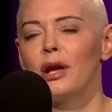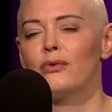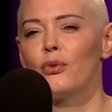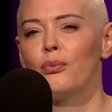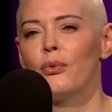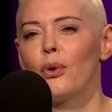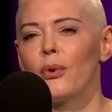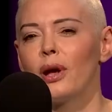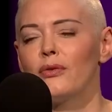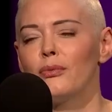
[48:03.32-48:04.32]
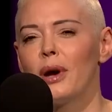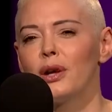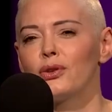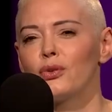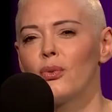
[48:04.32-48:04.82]
wave a, a wave a
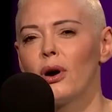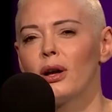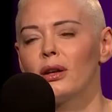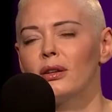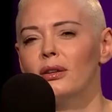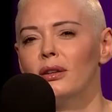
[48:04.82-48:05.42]
magic wand